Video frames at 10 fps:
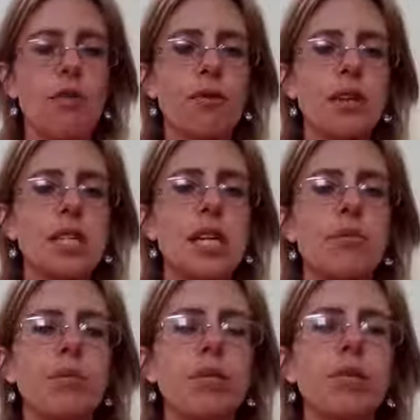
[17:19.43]
For
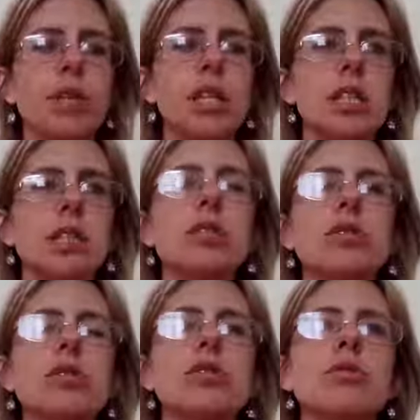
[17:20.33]
example, it
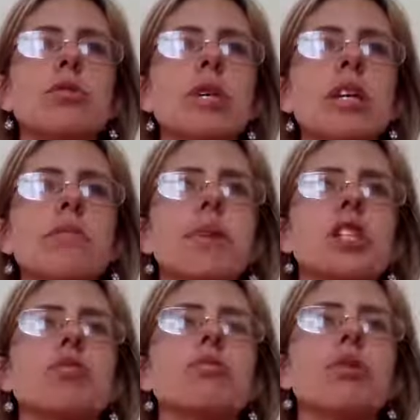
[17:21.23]
used to be
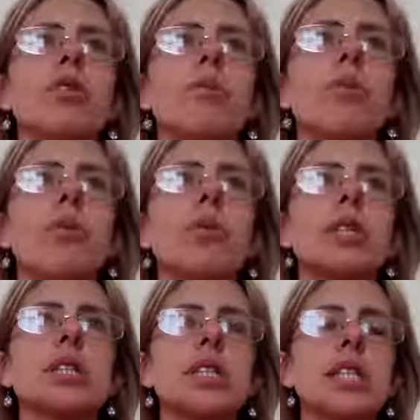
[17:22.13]
much more
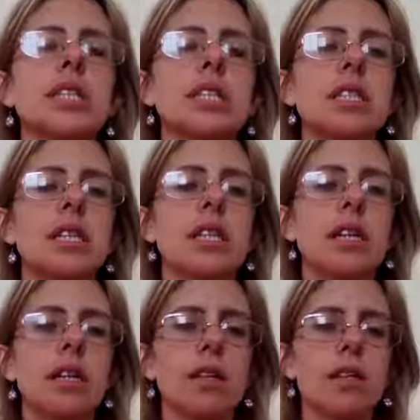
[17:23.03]
important
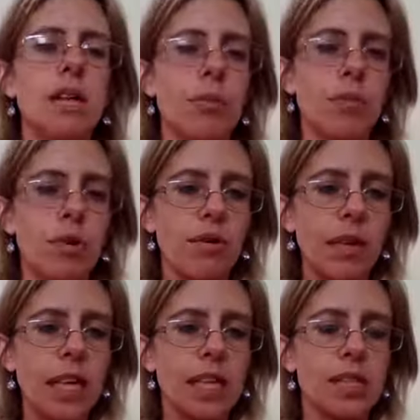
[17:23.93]
the number of
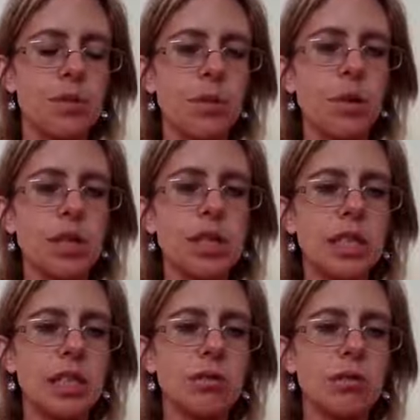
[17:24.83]
links
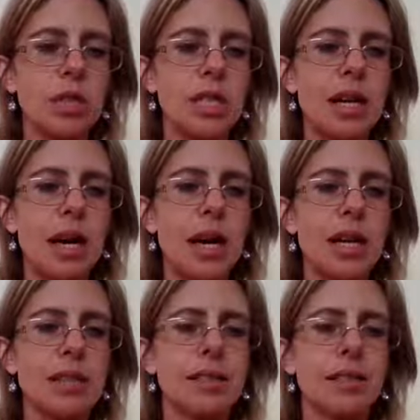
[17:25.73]
pointing to a
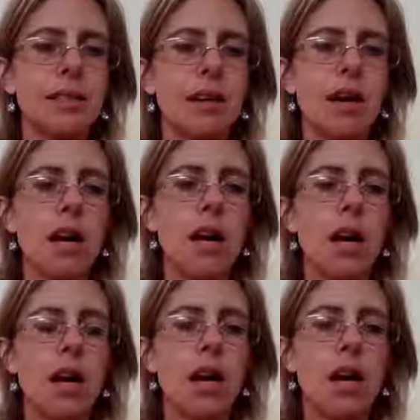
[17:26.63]
site.
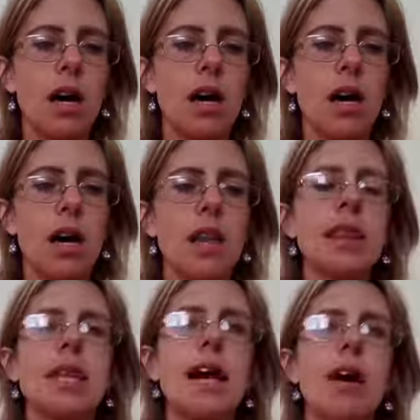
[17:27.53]

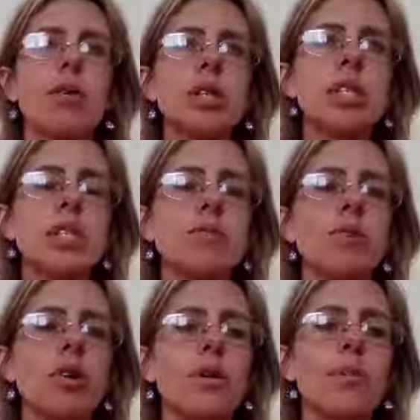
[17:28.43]
Now it is
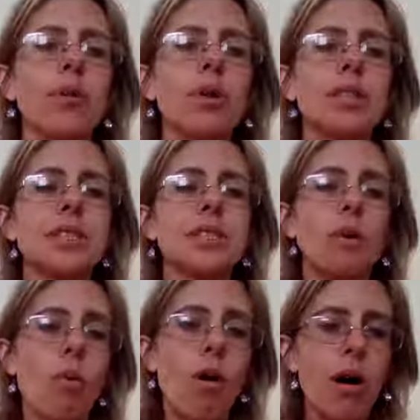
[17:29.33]
more important
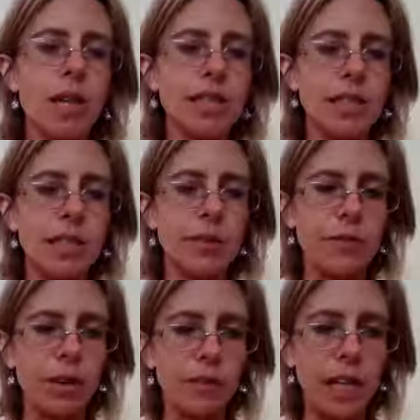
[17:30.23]
the
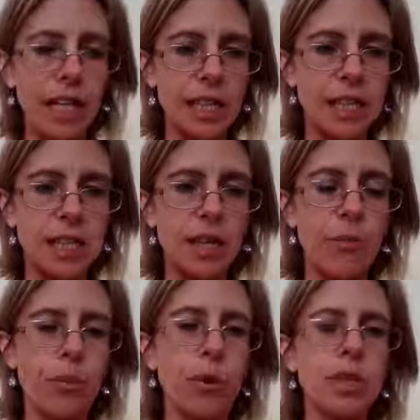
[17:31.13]
quality of links
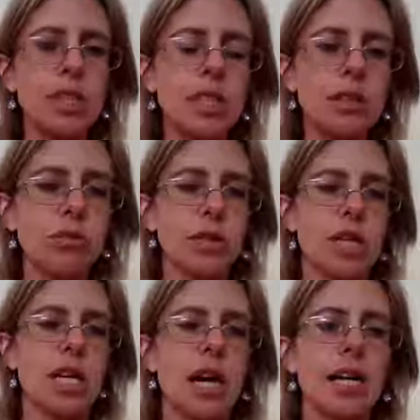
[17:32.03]
pointing to a
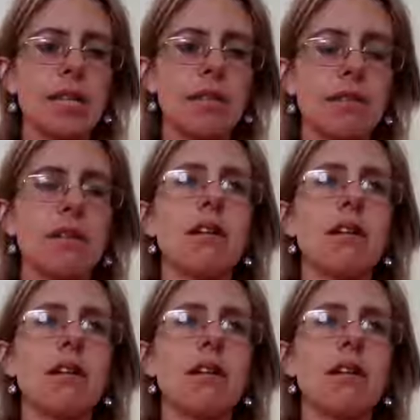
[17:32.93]
site.